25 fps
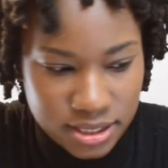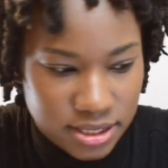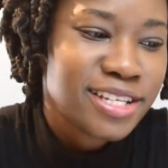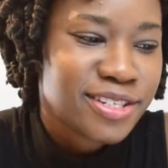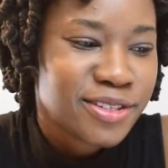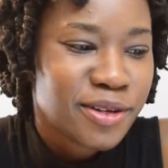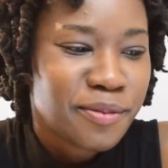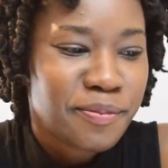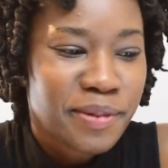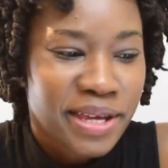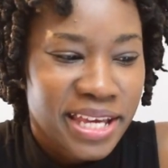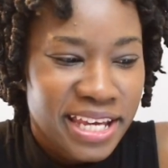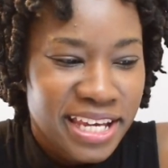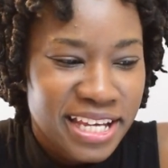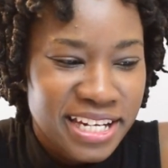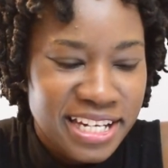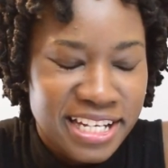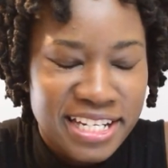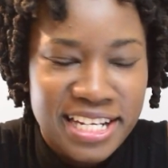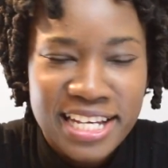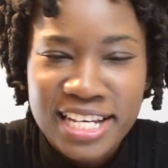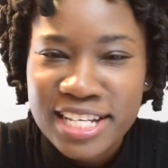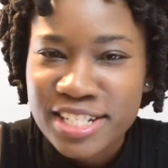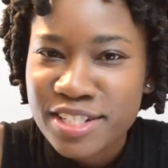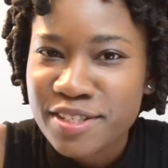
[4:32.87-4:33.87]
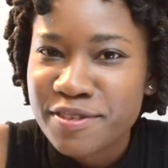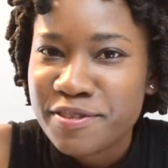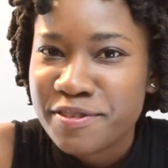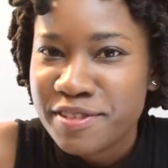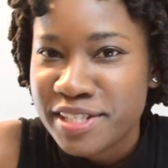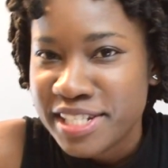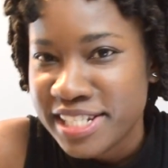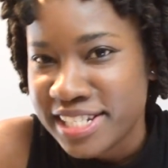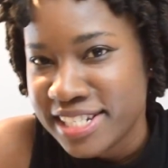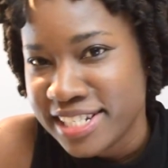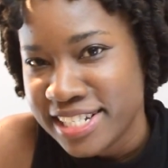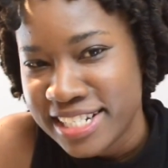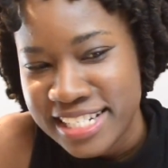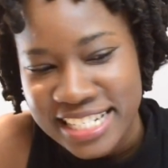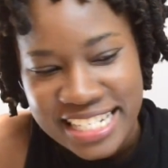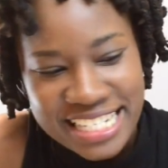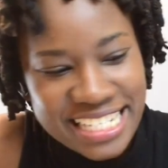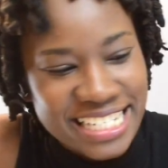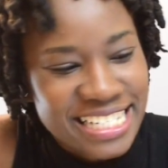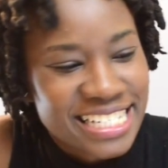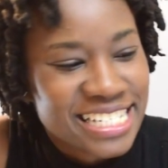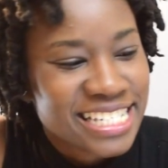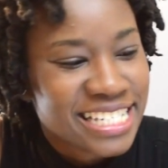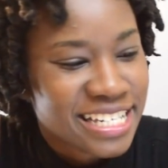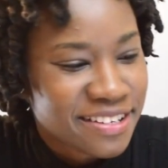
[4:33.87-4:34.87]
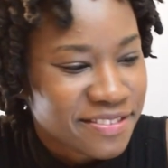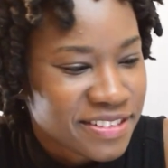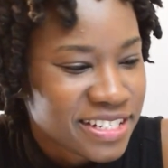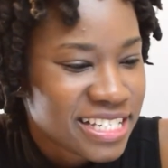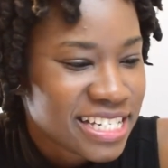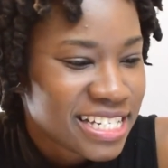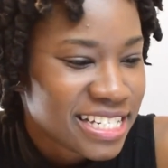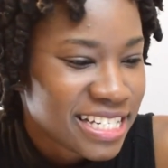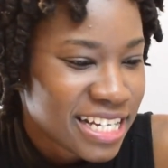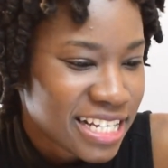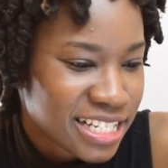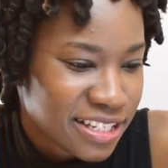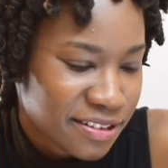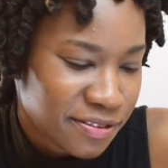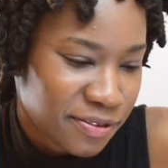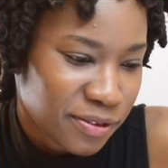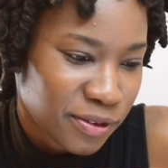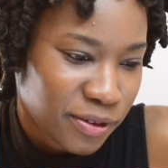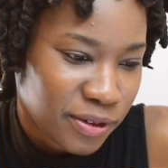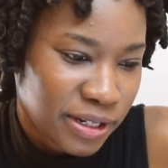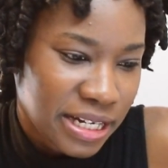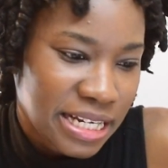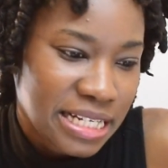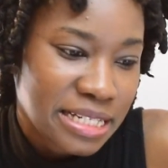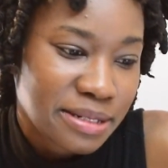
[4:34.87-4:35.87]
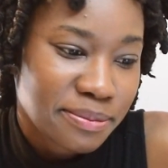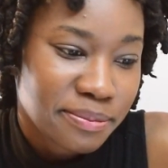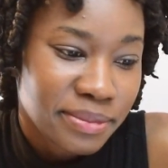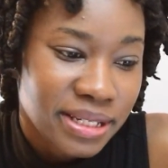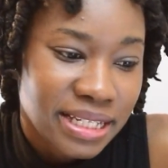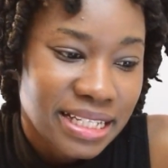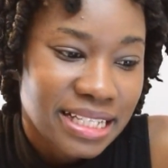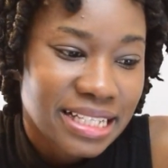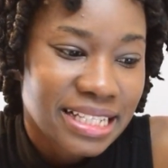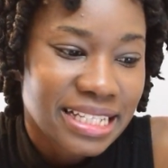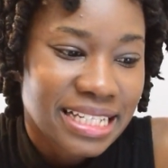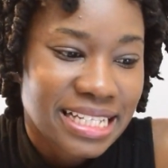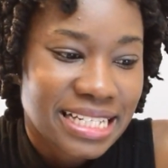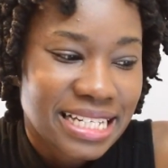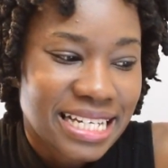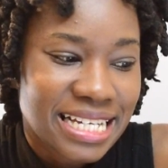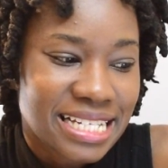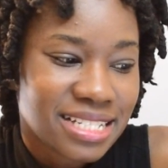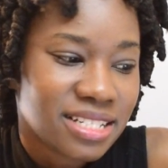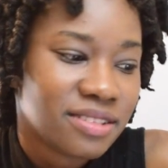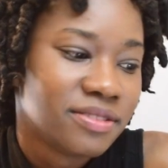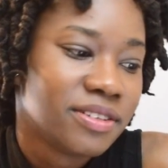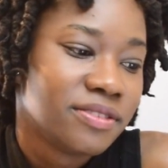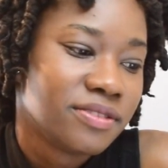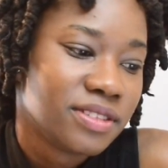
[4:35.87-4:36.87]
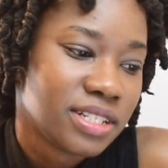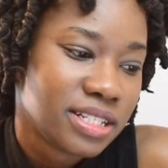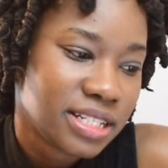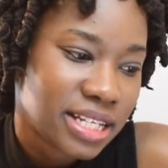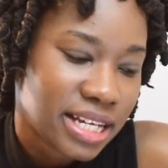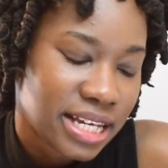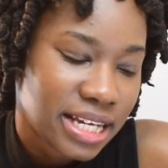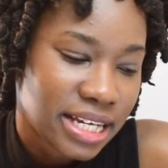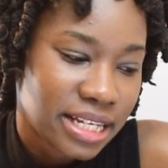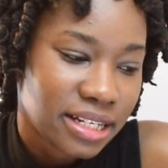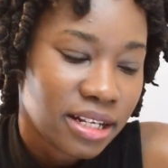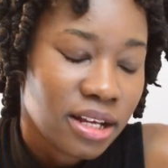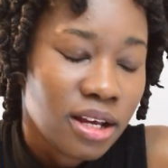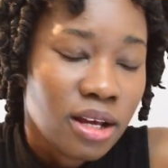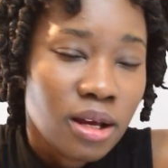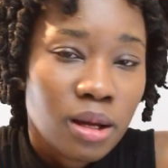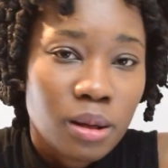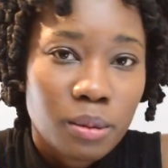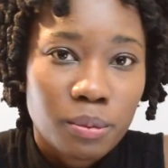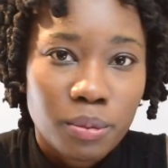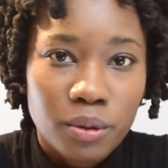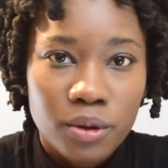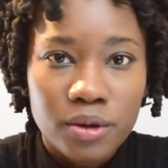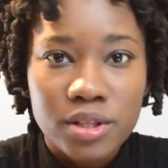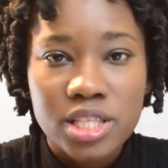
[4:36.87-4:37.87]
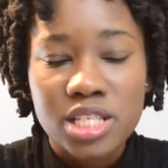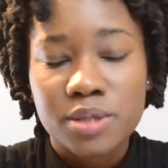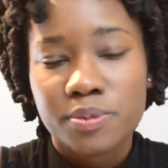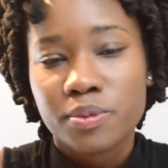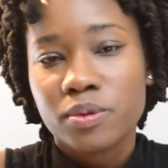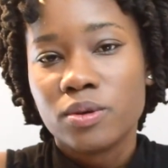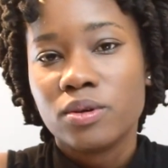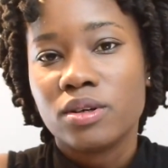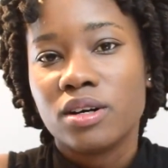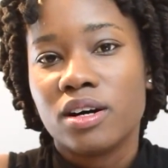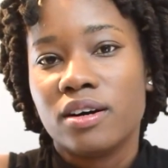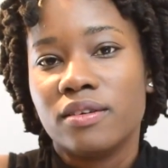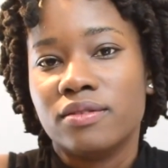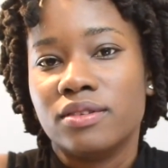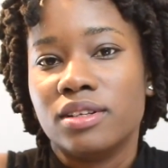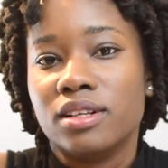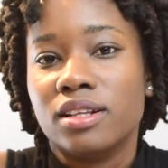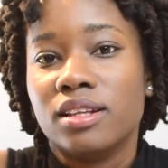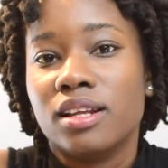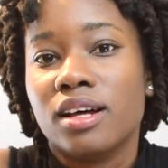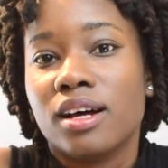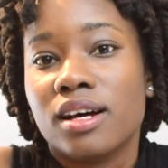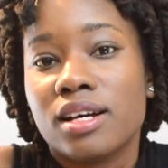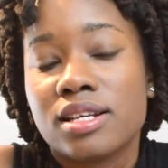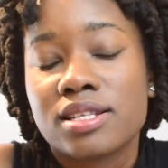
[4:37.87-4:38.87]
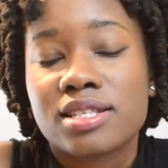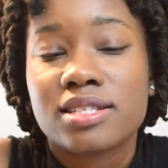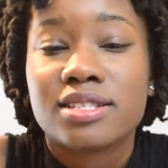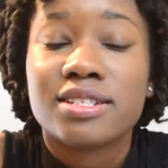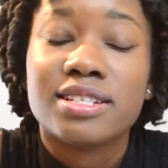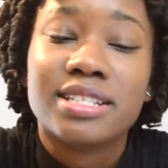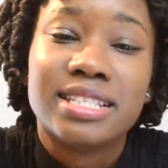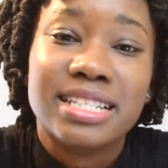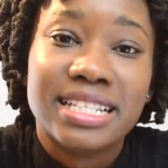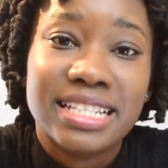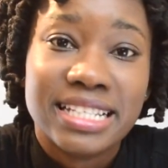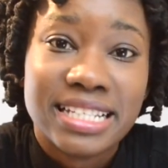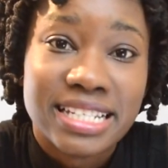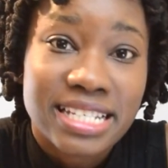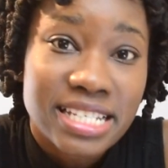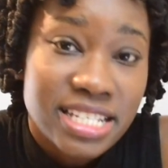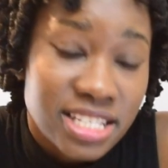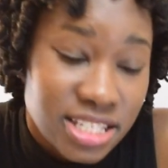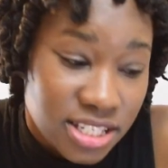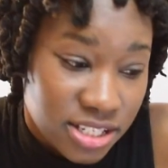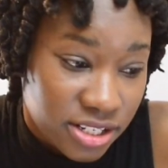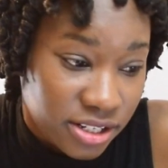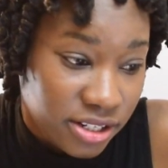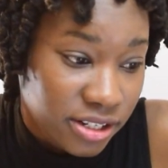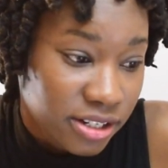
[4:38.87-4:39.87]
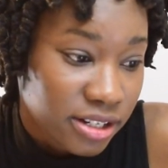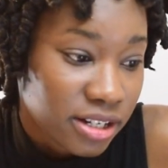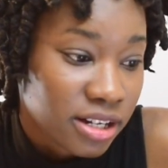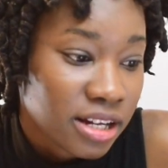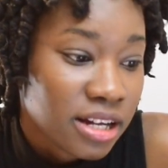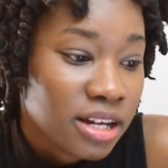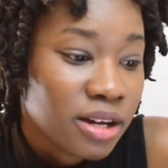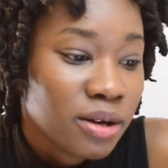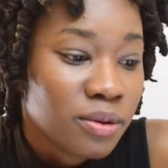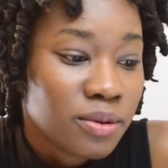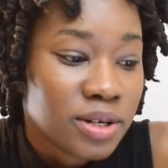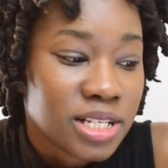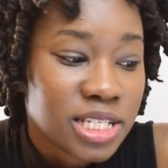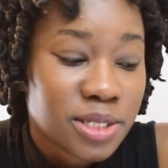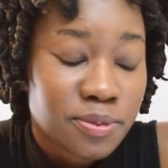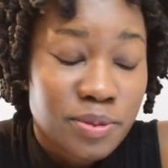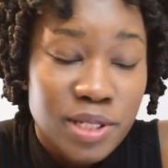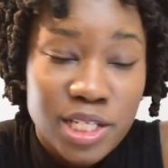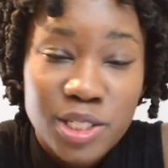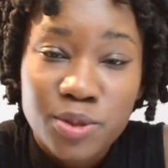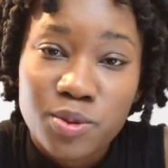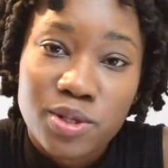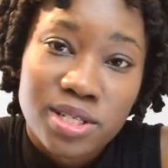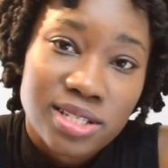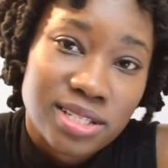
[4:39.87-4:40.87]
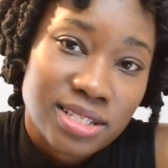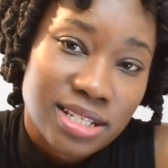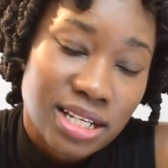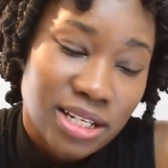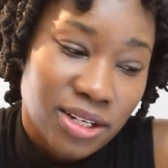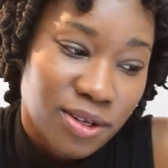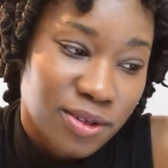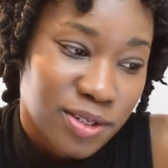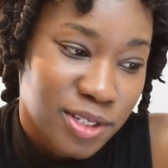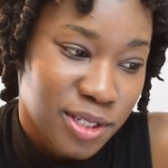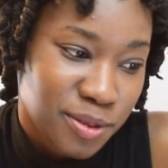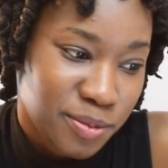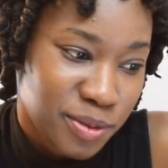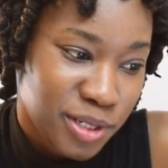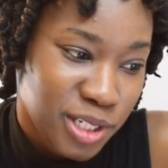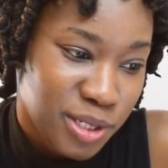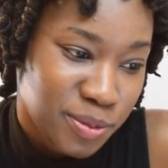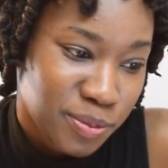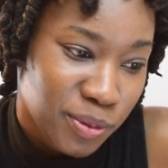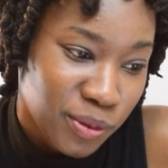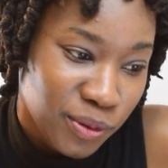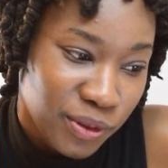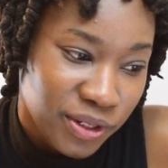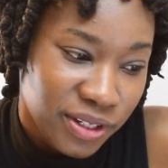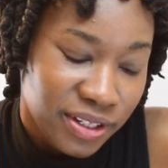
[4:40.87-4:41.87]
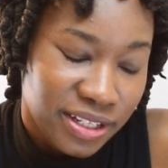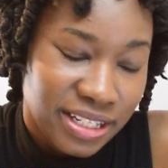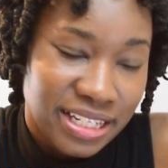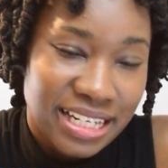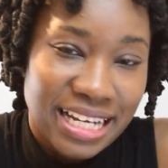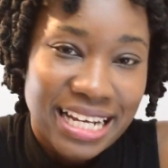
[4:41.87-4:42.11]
So Paine in Age of Reason in 1794 and Mill in 1859 both spoke of the loss to the listener when speech wasn't allowed to be spoken,